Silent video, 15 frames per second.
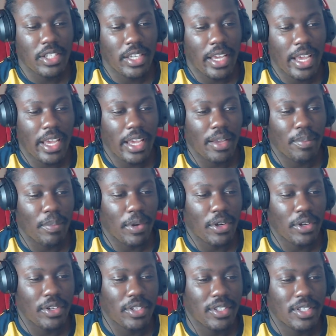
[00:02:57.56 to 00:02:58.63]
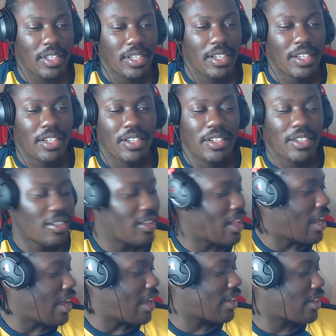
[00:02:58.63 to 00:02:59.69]
hating because,
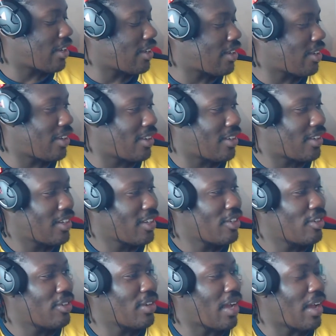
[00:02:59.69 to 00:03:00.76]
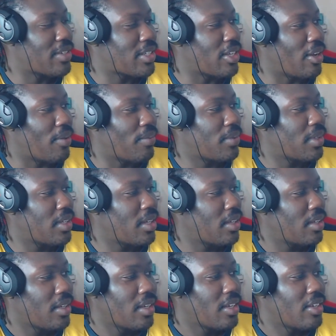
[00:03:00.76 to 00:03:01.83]
like, you have some,
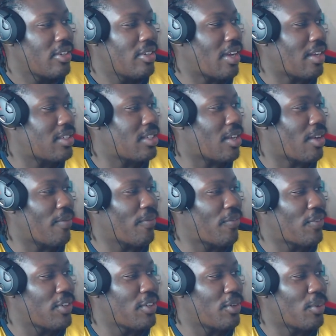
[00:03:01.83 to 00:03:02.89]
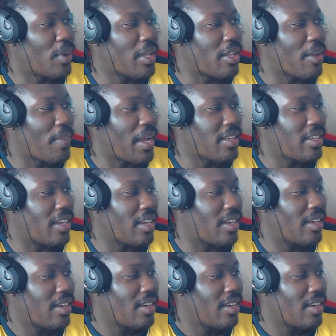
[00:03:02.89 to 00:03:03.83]
you're one of the man, yeah,